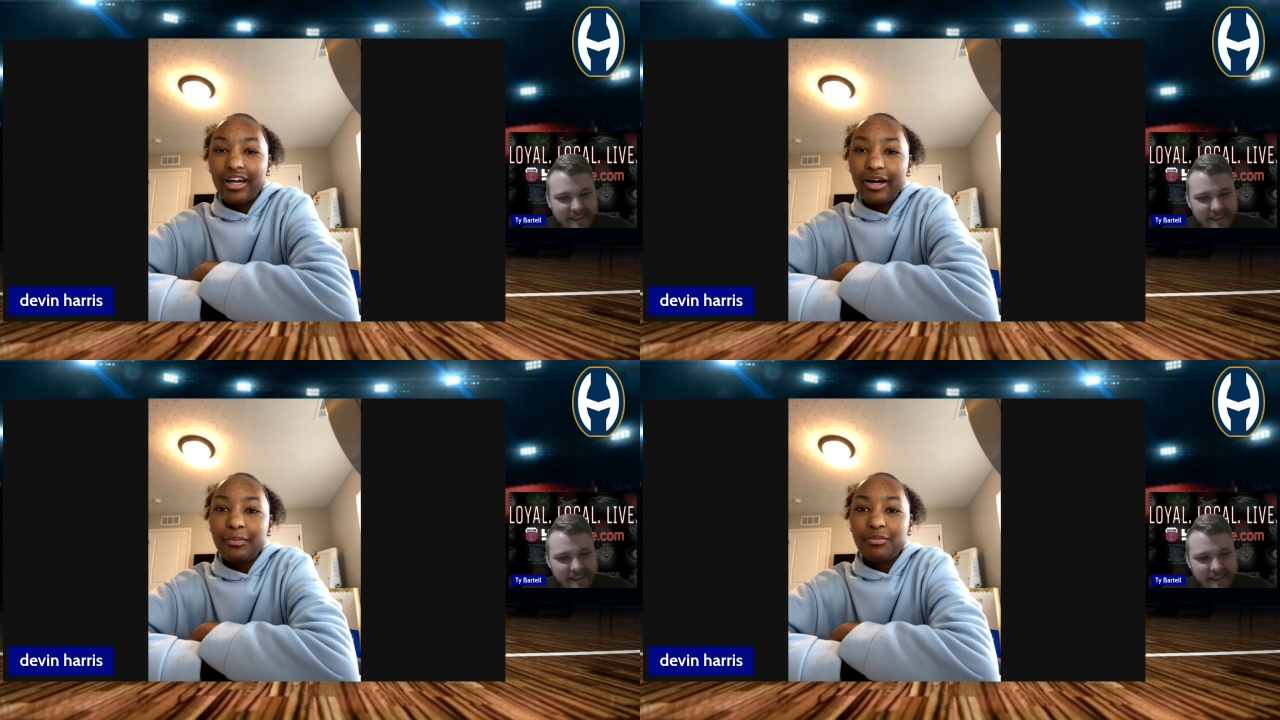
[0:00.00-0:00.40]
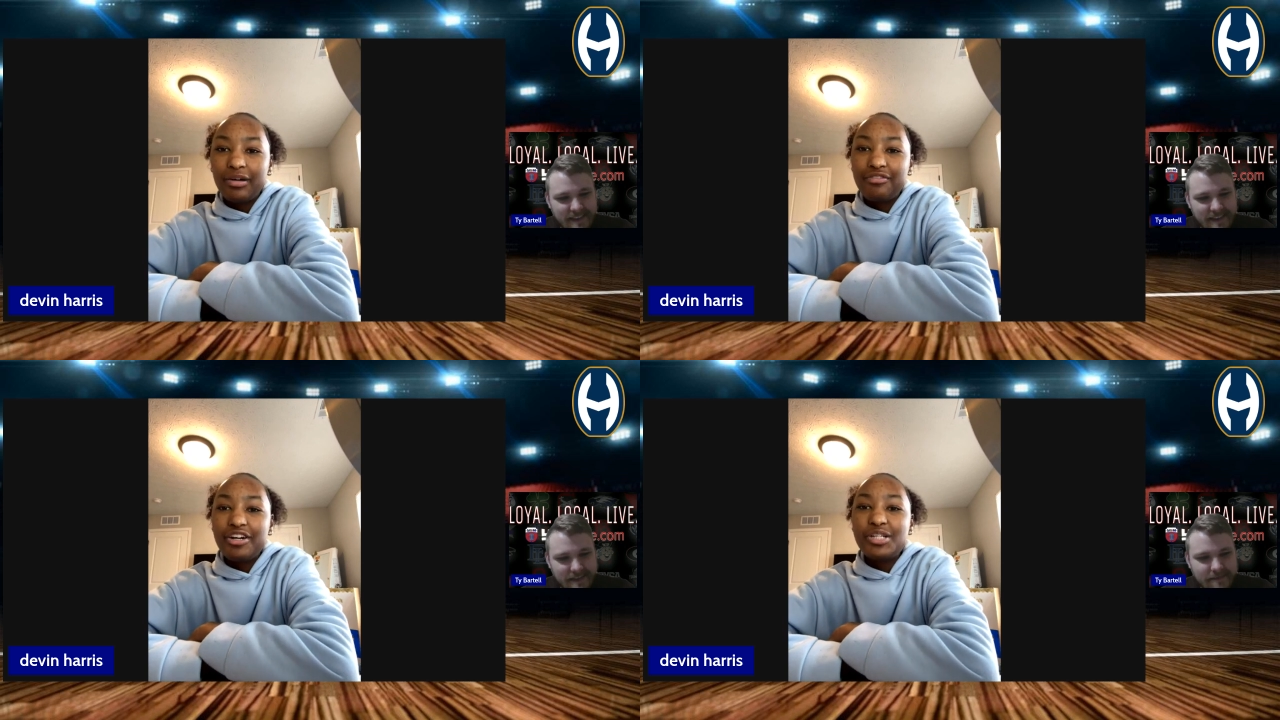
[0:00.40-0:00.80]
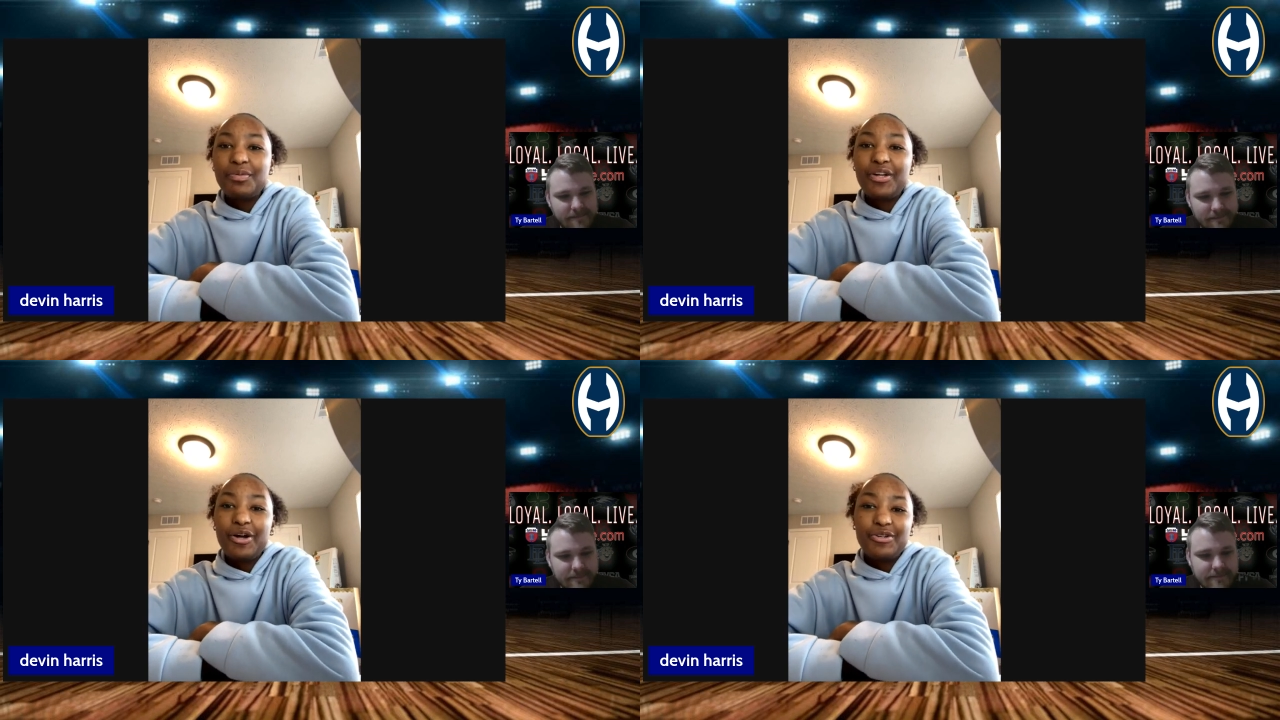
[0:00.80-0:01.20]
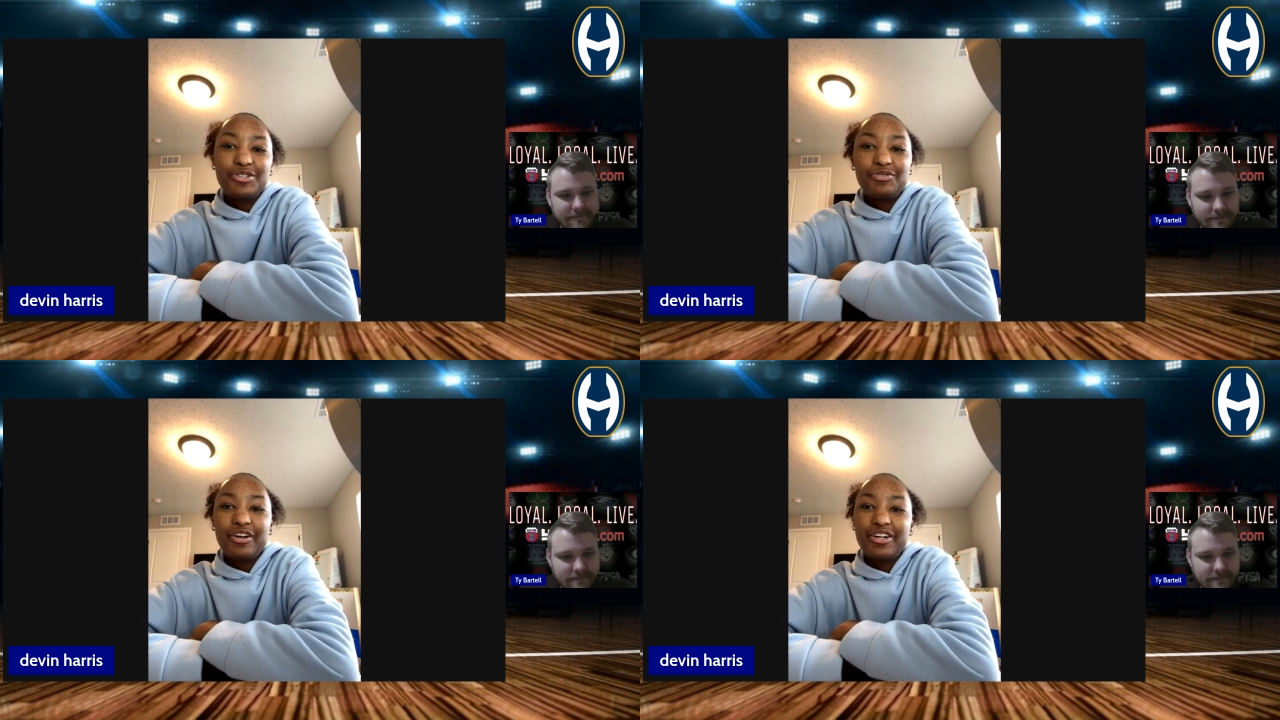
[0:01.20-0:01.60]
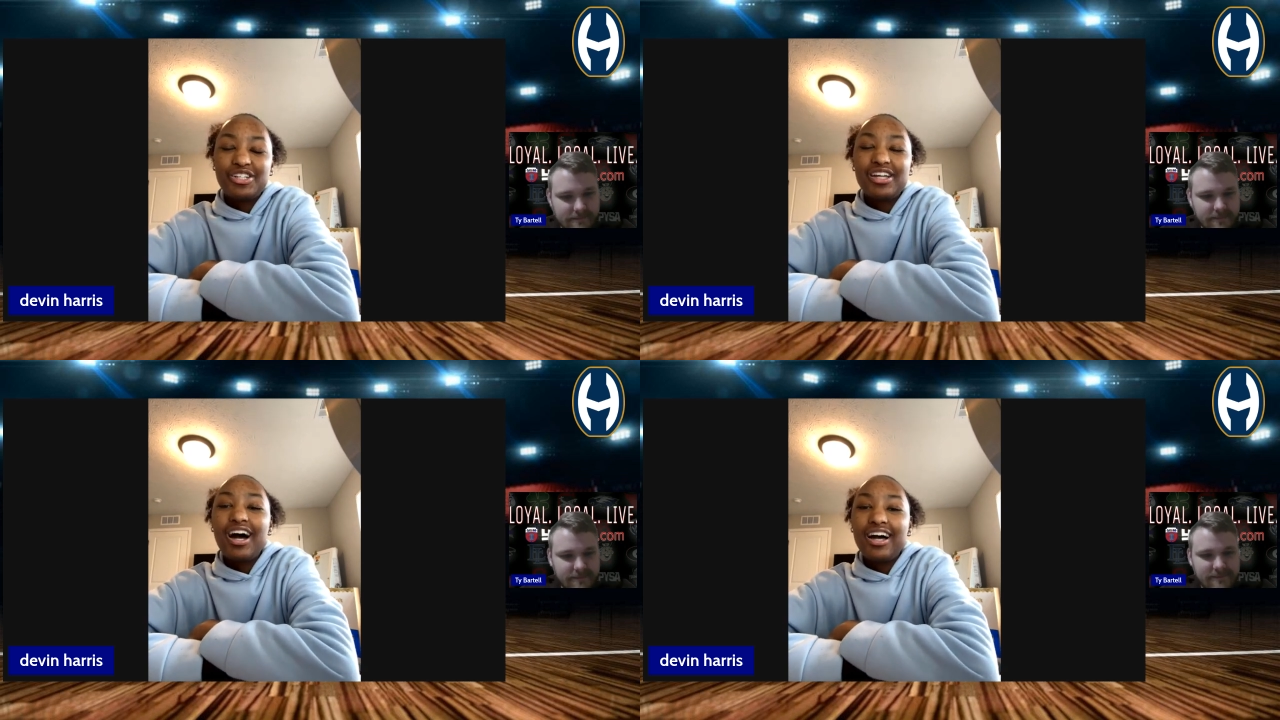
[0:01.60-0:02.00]
Speaker 1: up. My freshman year, I was very
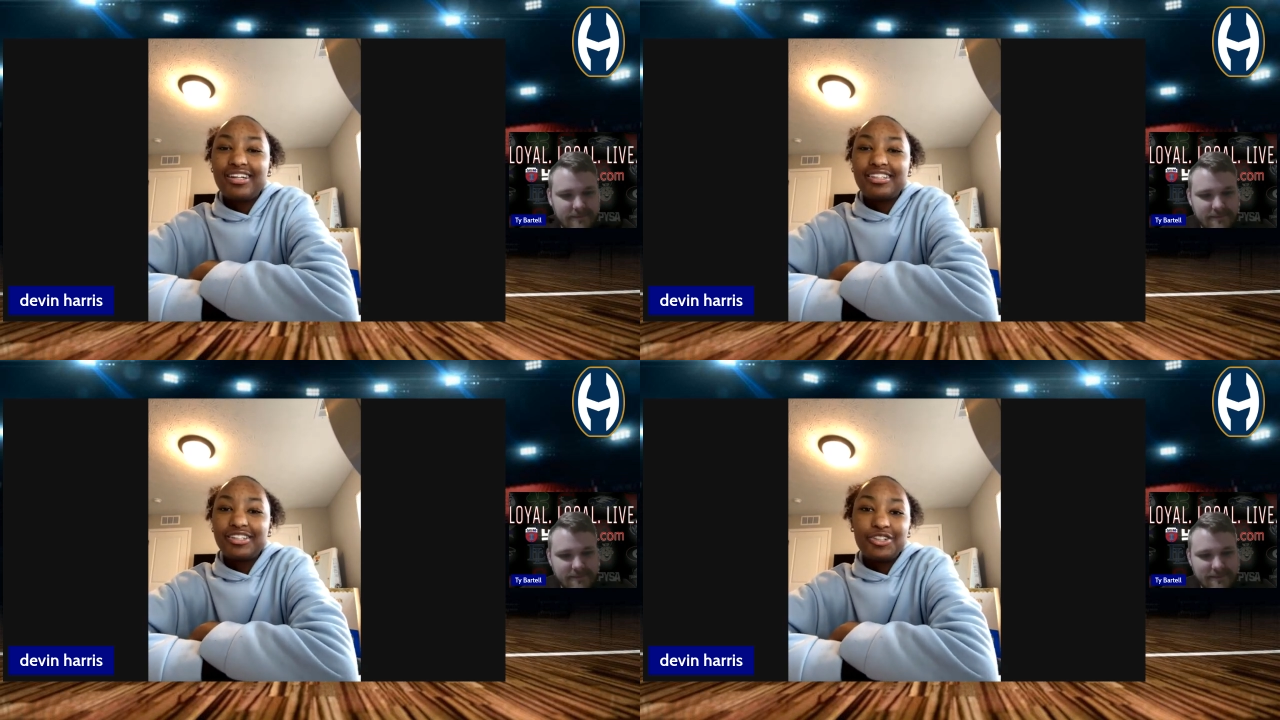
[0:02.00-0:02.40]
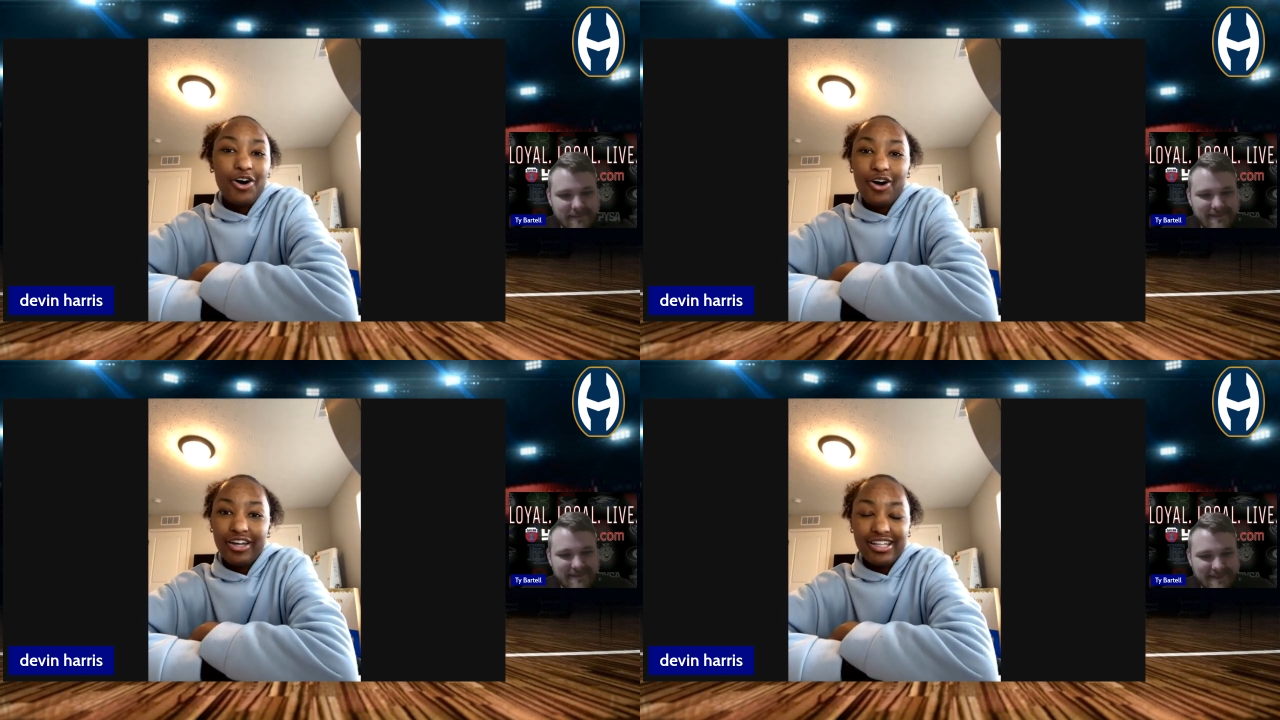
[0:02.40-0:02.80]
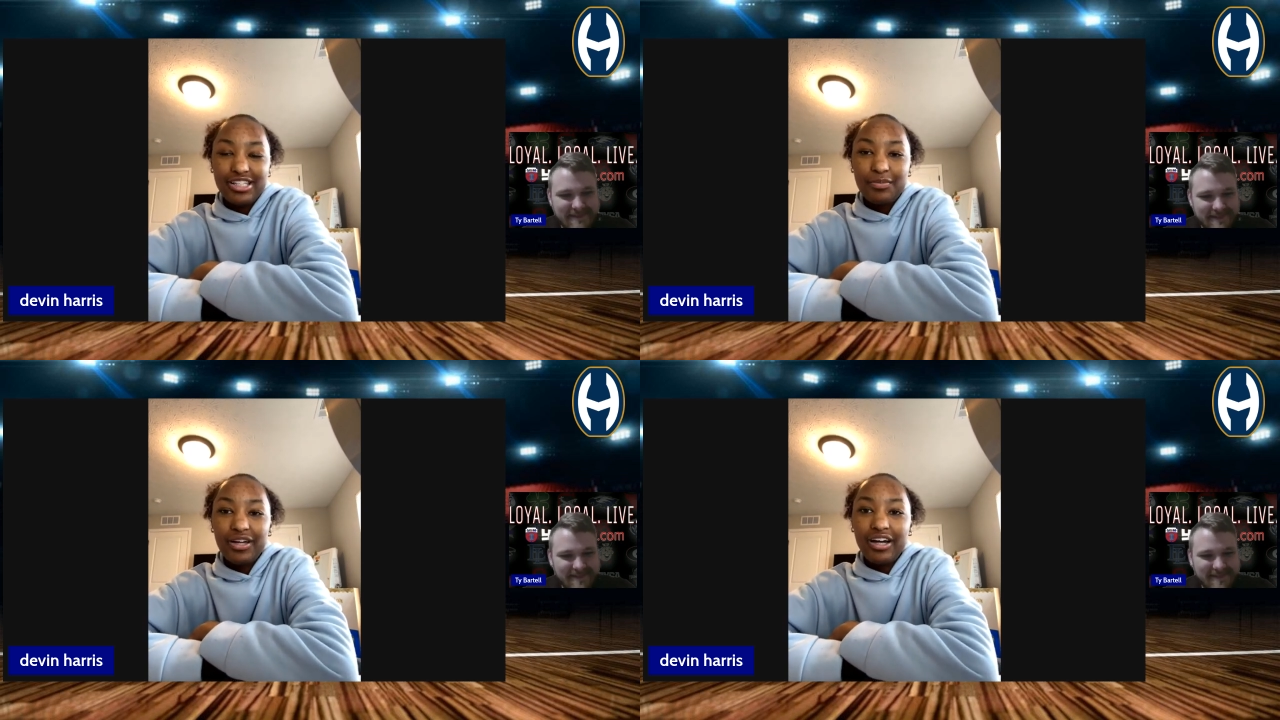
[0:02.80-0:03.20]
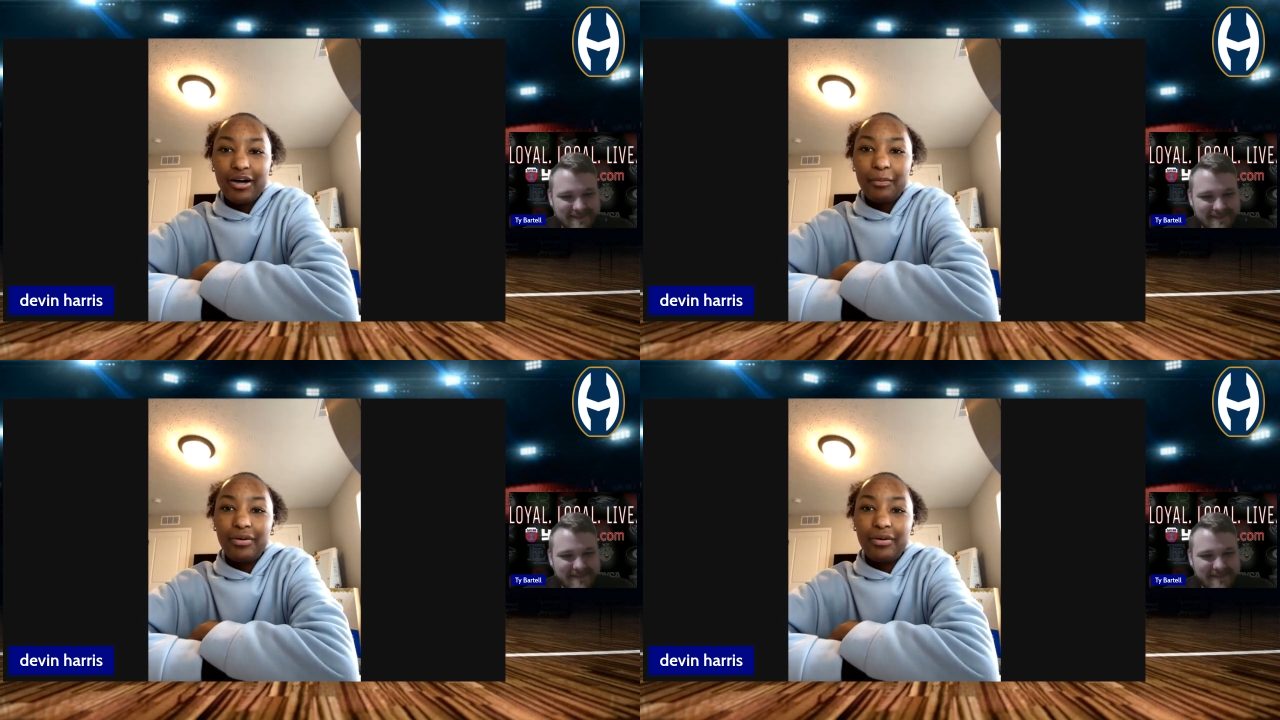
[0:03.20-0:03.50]
shy to talk and speak up.